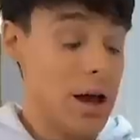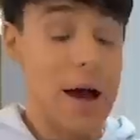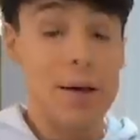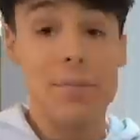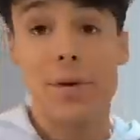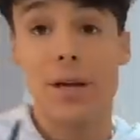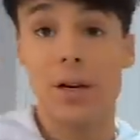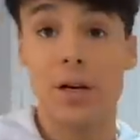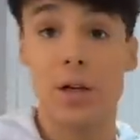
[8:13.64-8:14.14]
I
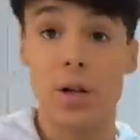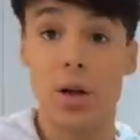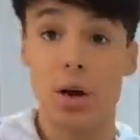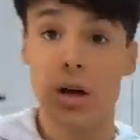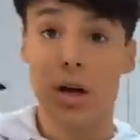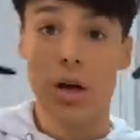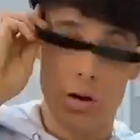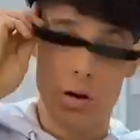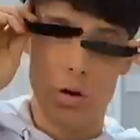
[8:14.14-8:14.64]
mean,
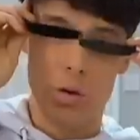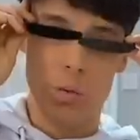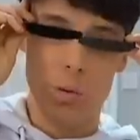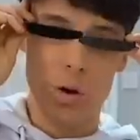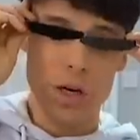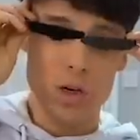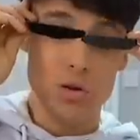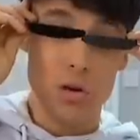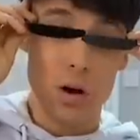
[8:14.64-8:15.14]
look,
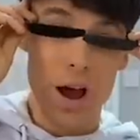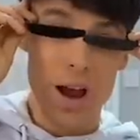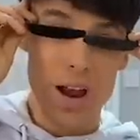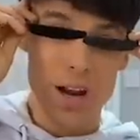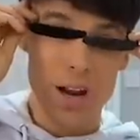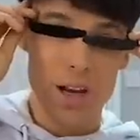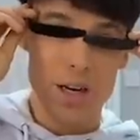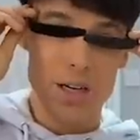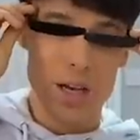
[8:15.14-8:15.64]
we
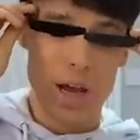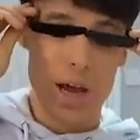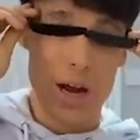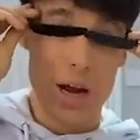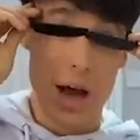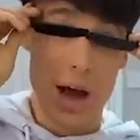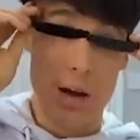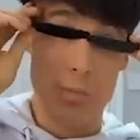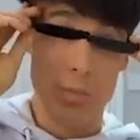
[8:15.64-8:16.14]
tried it
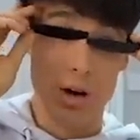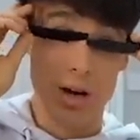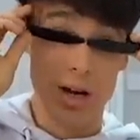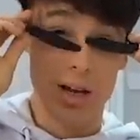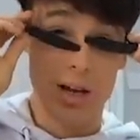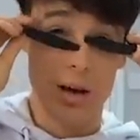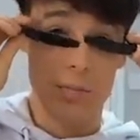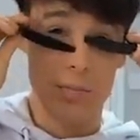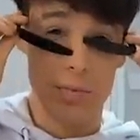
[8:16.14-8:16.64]
and I'm gonna
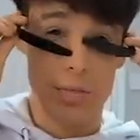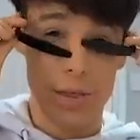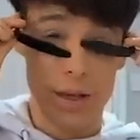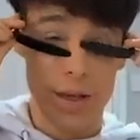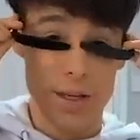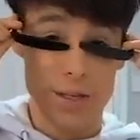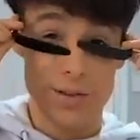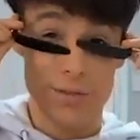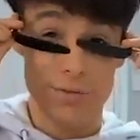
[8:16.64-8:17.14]
keep
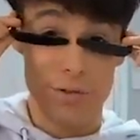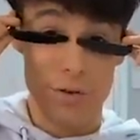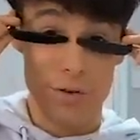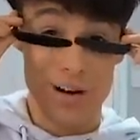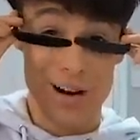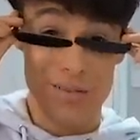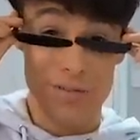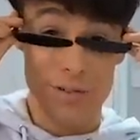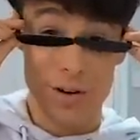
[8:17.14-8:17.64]
these
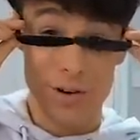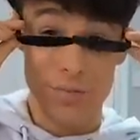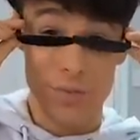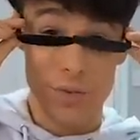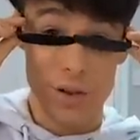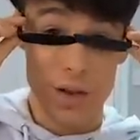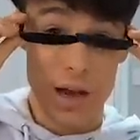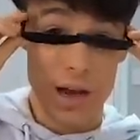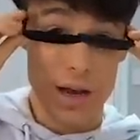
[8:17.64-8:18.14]
forever
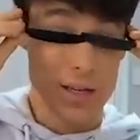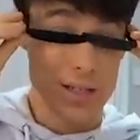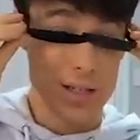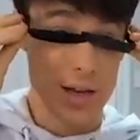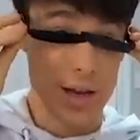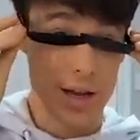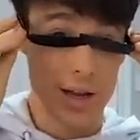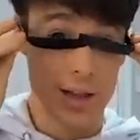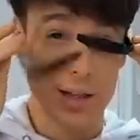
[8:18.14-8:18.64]
as
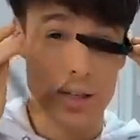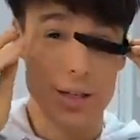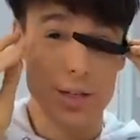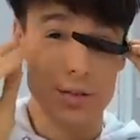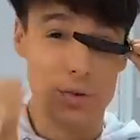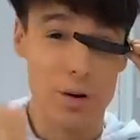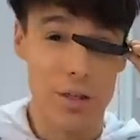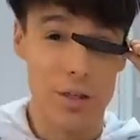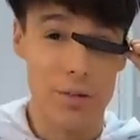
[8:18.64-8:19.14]
like, this
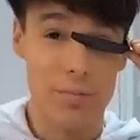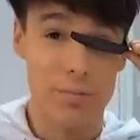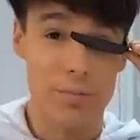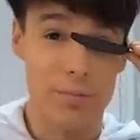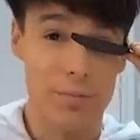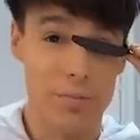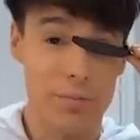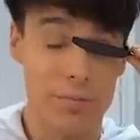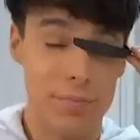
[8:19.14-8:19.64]
is one of
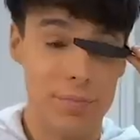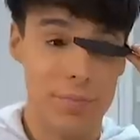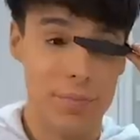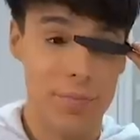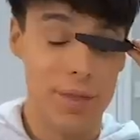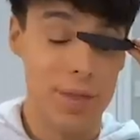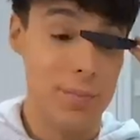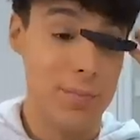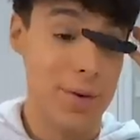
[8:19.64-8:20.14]

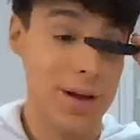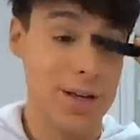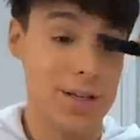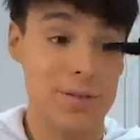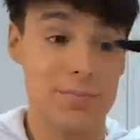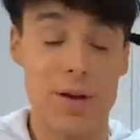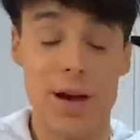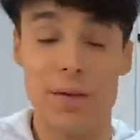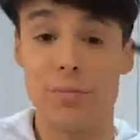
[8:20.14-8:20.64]
the
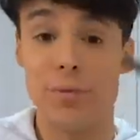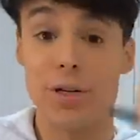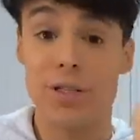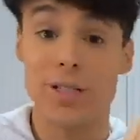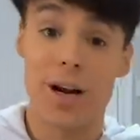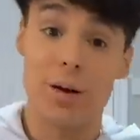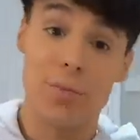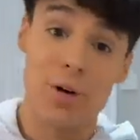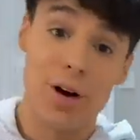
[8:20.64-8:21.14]
best memories
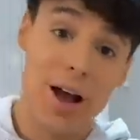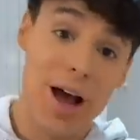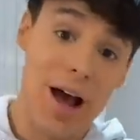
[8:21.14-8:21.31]
that I'm gonna